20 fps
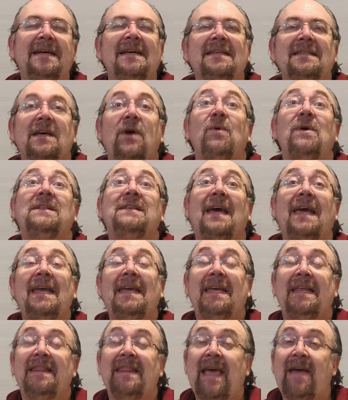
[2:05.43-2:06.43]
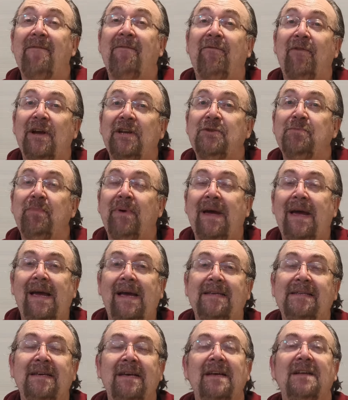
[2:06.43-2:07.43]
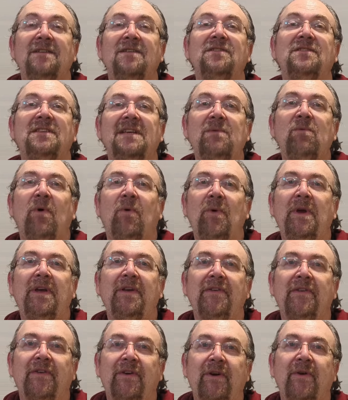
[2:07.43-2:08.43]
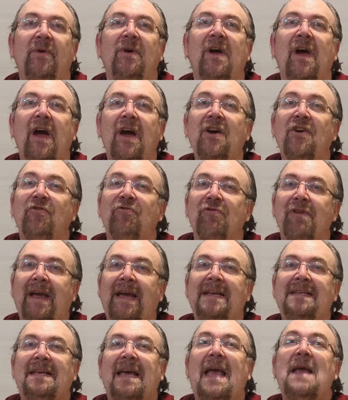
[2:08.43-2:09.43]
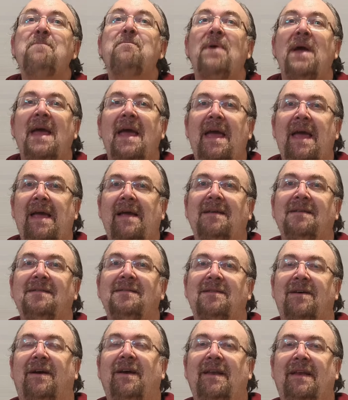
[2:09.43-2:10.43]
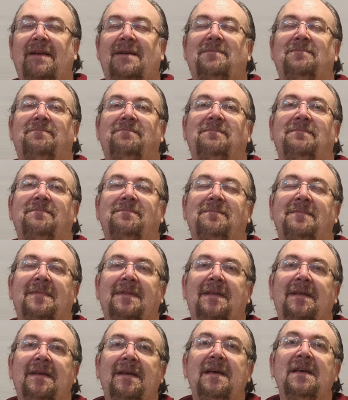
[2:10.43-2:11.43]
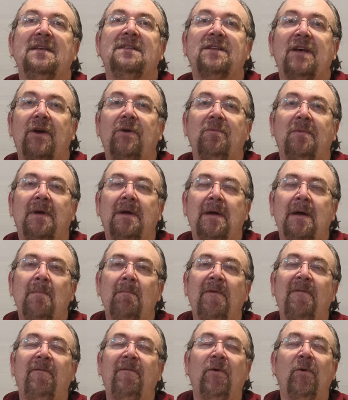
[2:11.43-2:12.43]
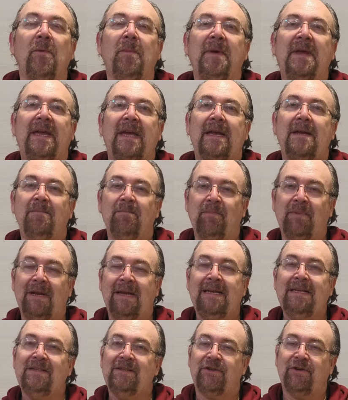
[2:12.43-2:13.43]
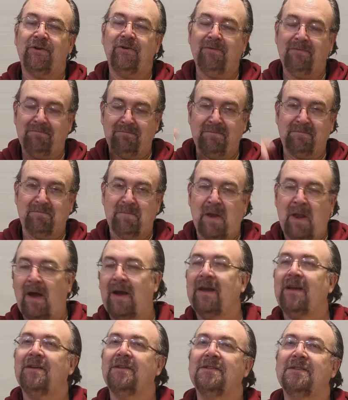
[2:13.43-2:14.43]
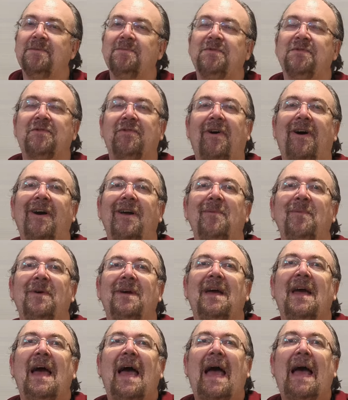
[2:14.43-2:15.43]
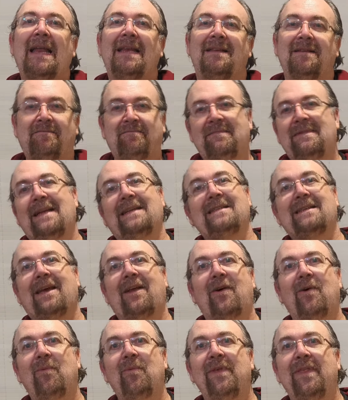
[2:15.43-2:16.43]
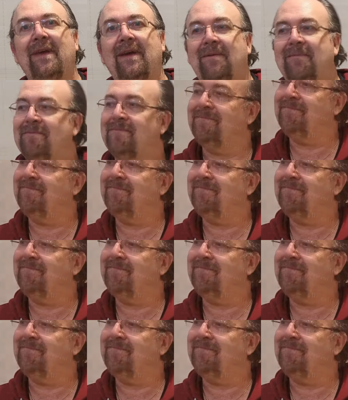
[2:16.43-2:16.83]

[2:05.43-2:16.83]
So we're taking their fresh pears to see what we can do and create a pear cider. So before we begin, please do like and subscribe and let's get on with it.